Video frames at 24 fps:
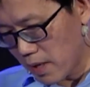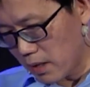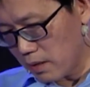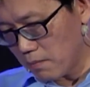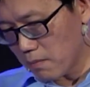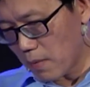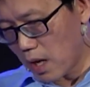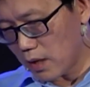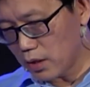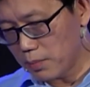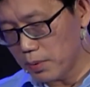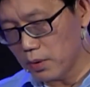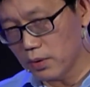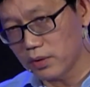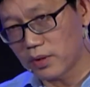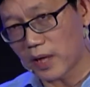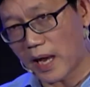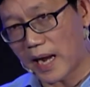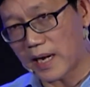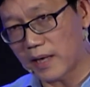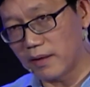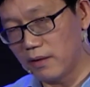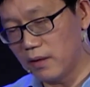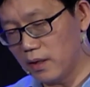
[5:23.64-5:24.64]
multiple
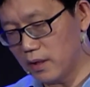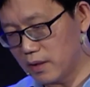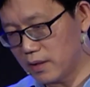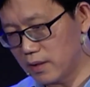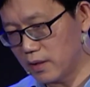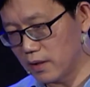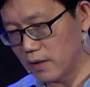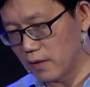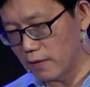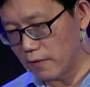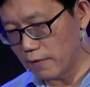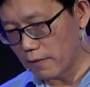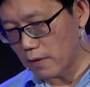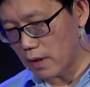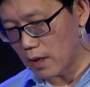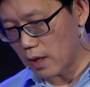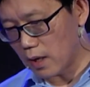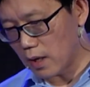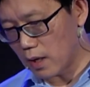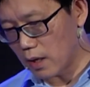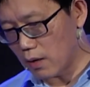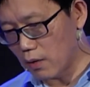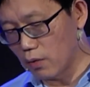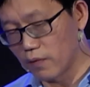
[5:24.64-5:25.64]
techniques
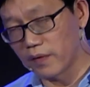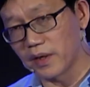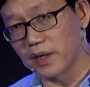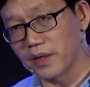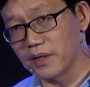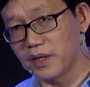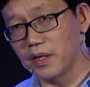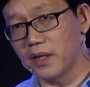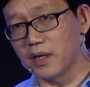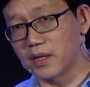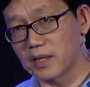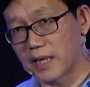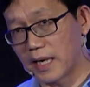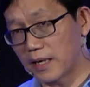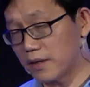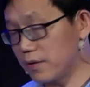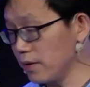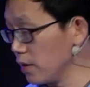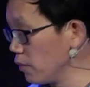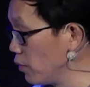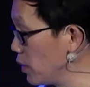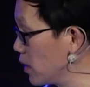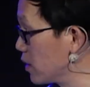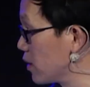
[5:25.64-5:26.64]
over the years.
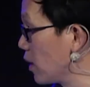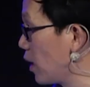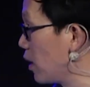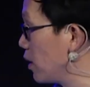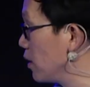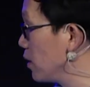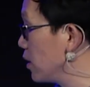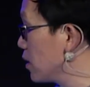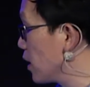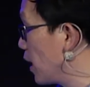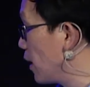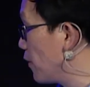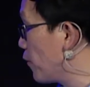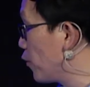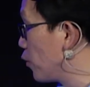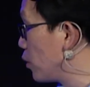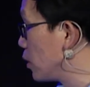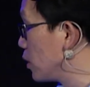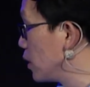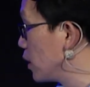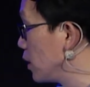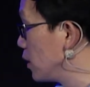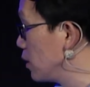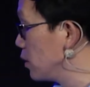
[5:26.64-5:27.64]
Actually, we started this
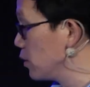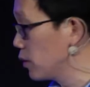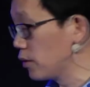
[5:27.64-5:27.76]
effort in